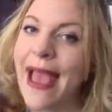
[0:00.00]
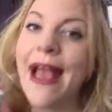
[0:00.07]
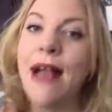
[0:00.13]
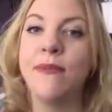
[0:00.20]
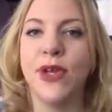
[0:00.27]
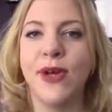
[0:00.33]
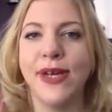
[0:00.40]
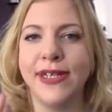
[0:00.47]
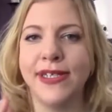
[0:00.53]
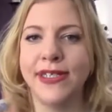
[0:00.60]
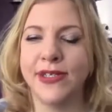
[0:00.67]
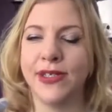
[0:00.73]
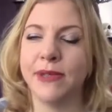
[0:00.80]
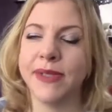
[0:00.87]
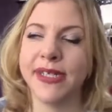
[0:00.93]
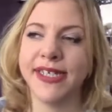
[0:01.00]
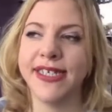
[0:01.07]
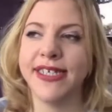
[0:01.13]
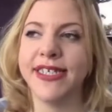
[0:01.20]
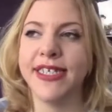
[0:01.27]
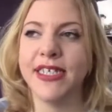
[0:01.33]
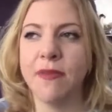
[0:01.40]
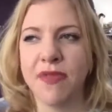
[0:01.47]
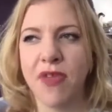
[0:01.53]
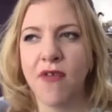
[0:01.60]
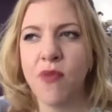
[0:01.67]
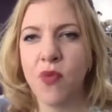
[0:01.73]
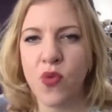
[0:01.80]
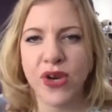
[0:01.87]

am going to do it because it's something that I've been